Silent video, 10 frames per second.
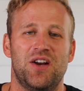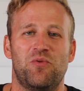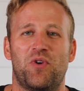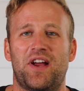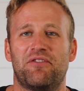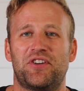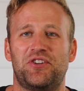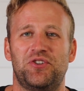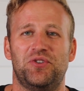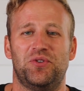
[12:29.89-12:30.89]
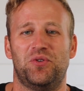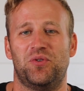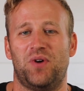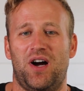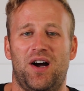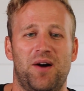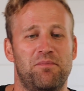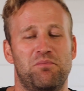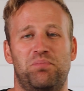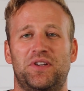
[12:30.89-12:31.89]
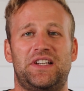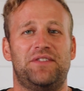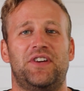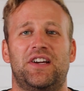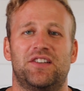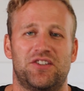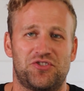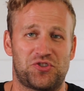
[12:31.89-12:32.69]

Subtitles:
Whatever you believe in,